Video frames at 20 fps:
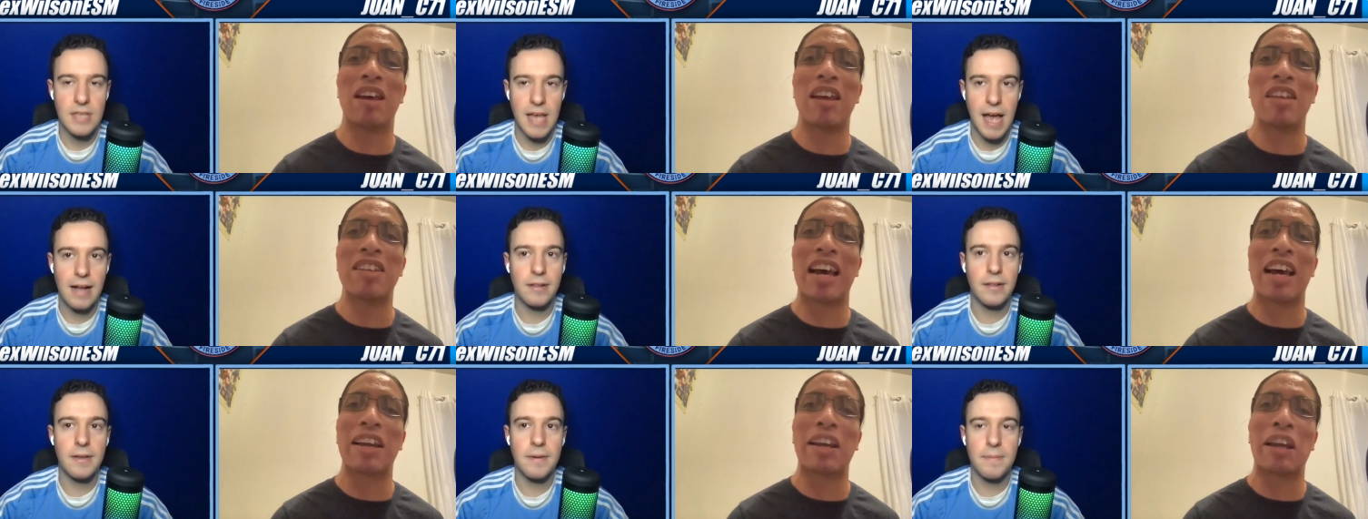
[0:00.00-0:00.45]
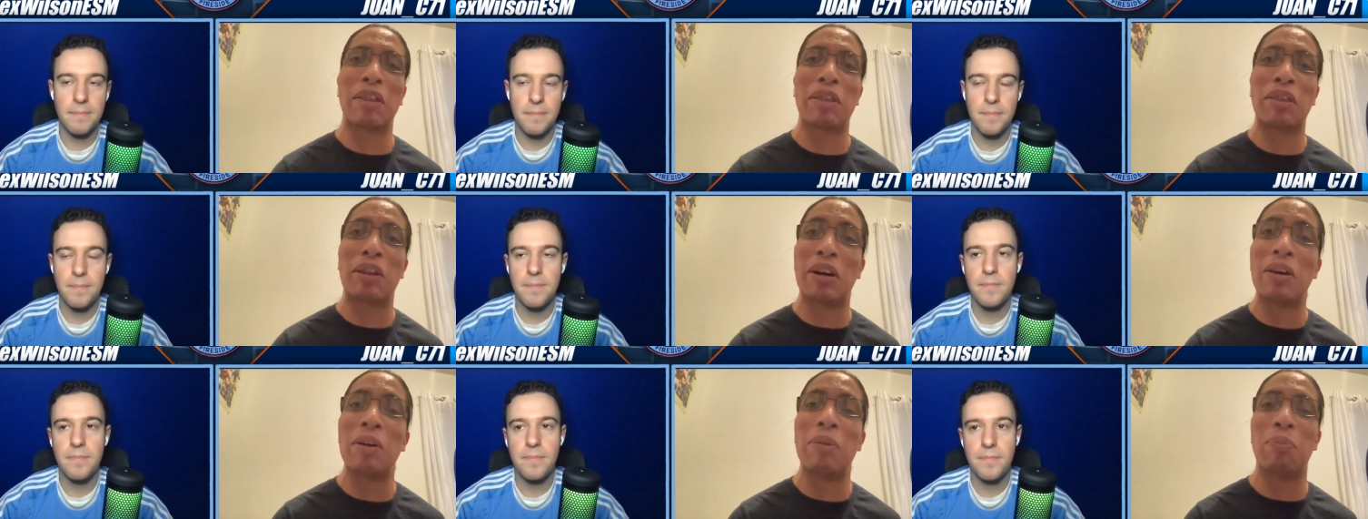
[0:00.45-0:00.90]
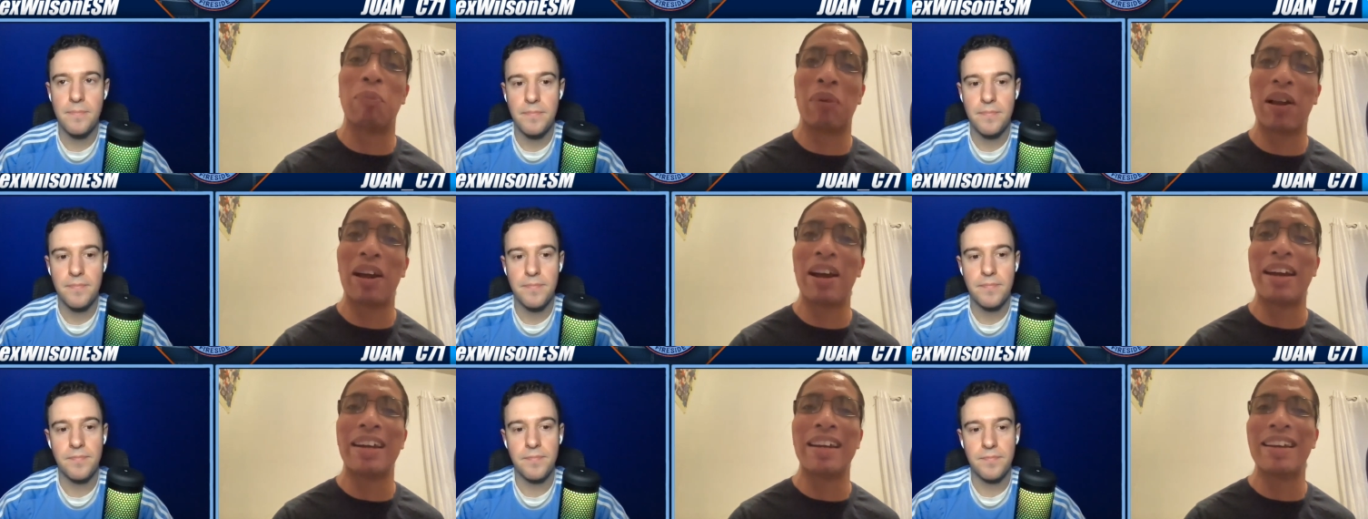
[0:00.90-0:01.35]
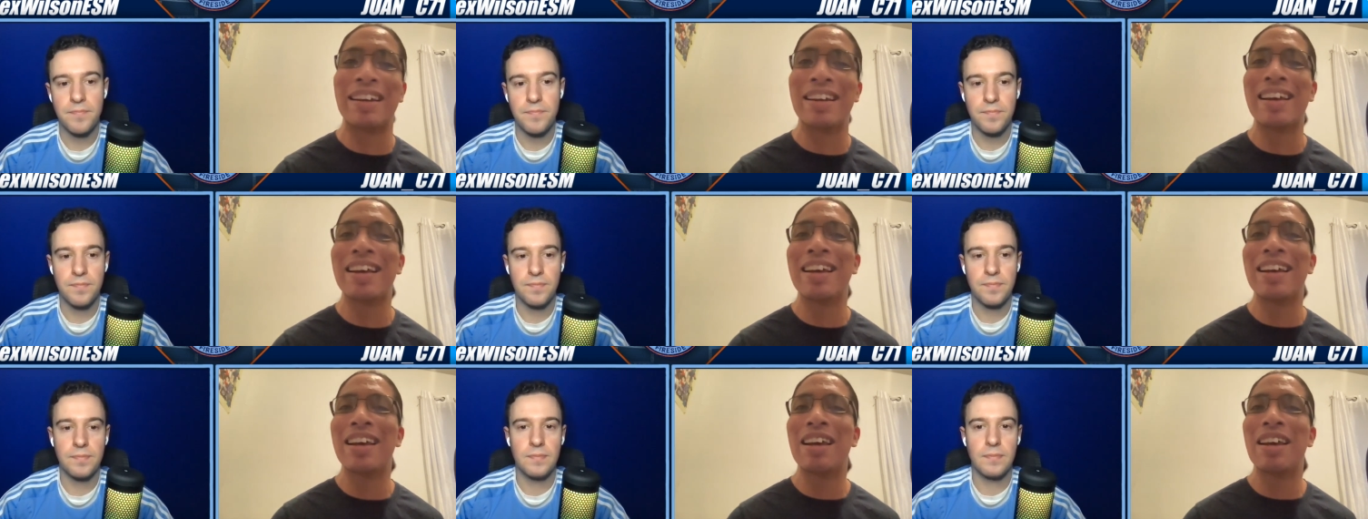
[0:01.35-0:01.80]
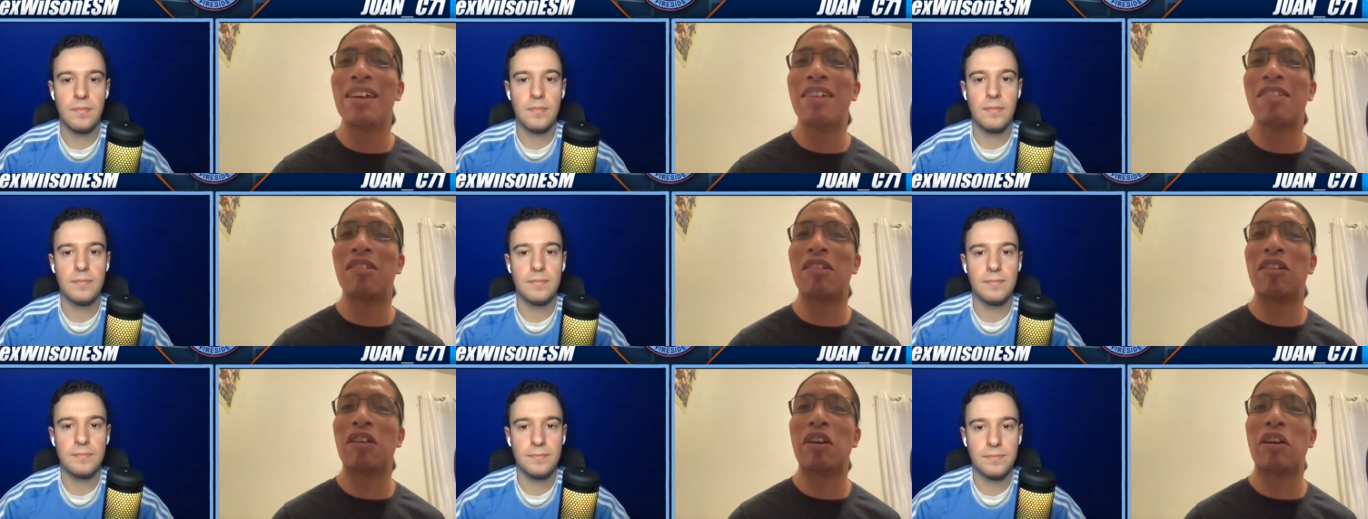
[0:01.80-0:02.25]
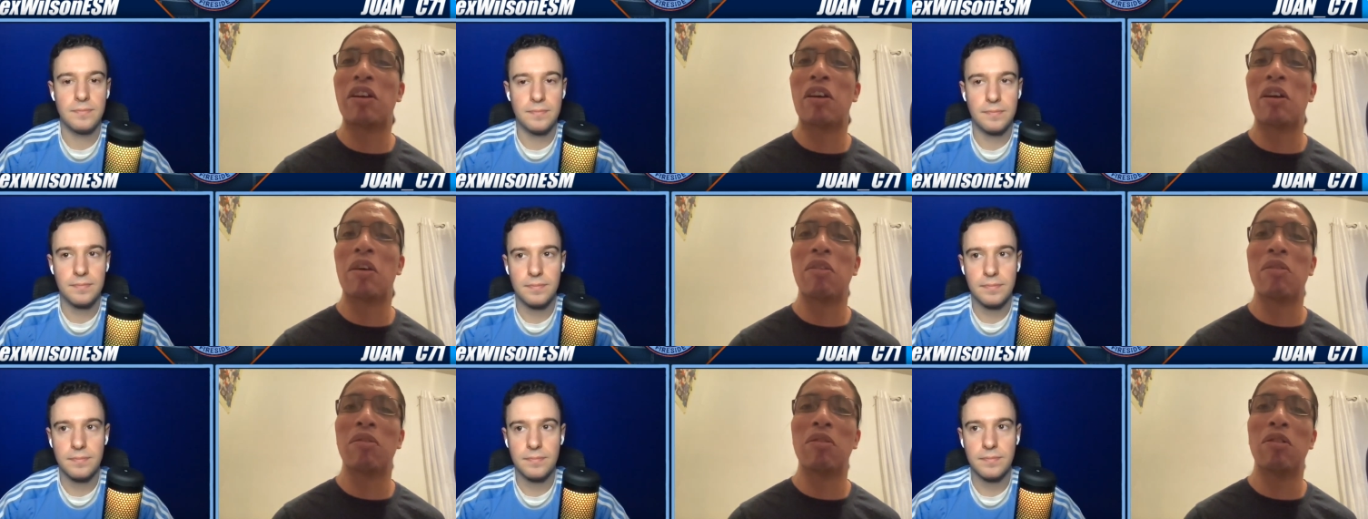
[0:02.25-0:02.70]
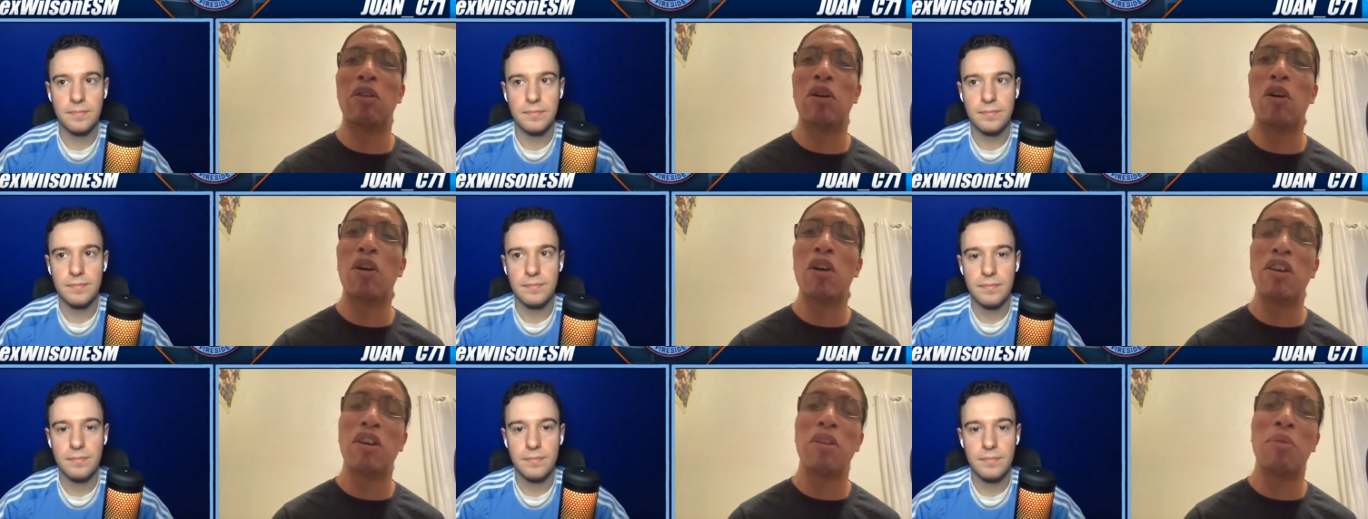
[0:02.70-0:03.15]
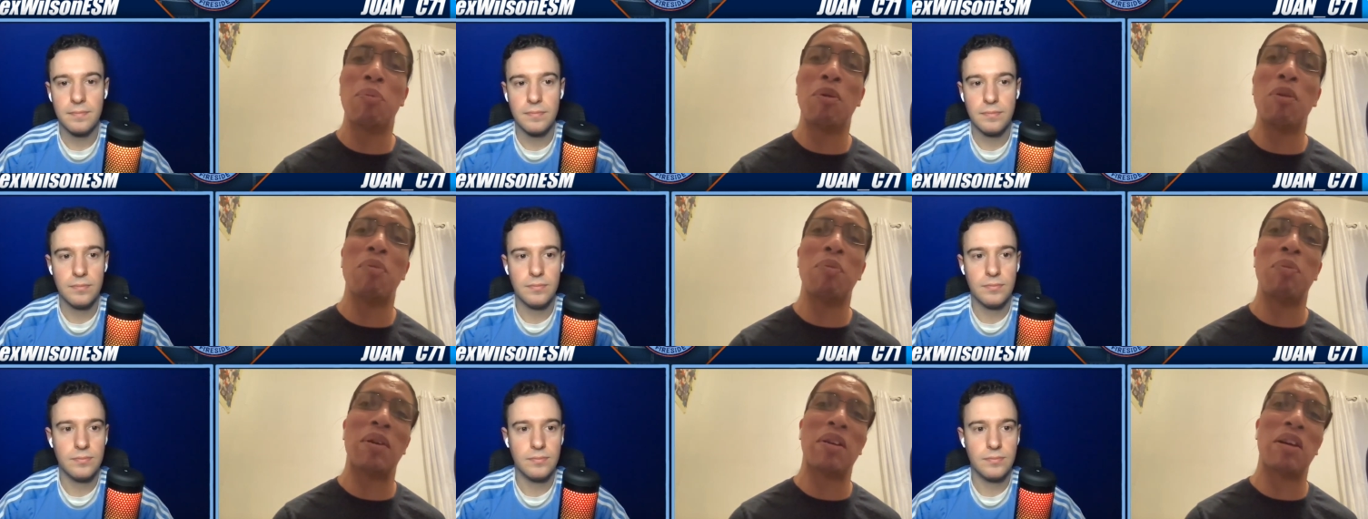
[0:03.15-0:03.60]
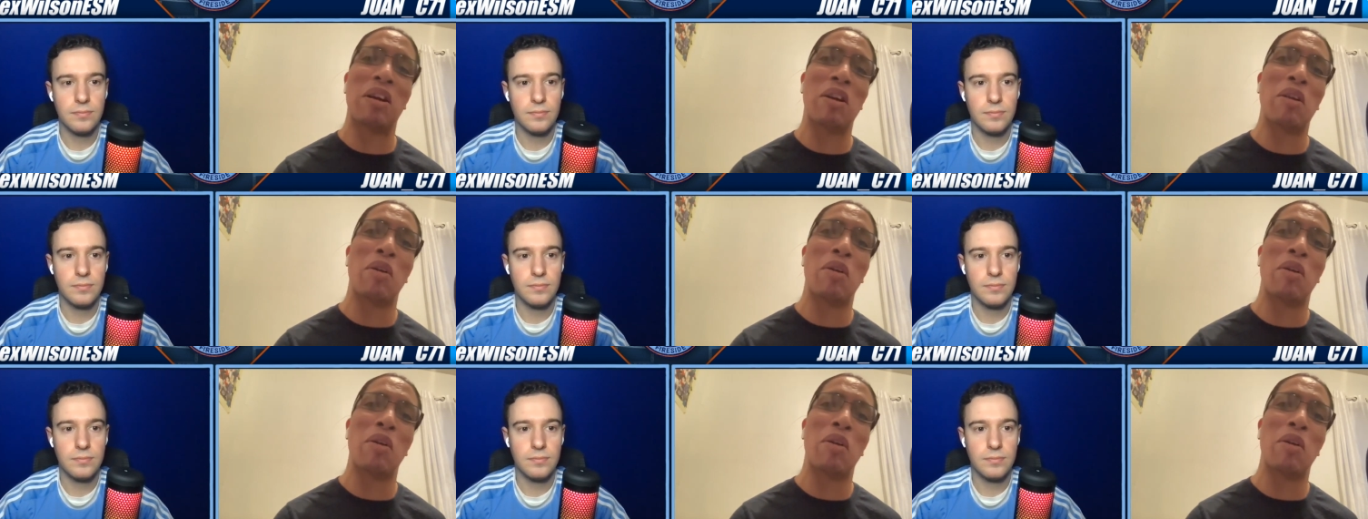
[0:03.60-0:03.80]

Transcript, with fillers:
Speaker 1: exactly. third play. So you know, knowing your movement and knowing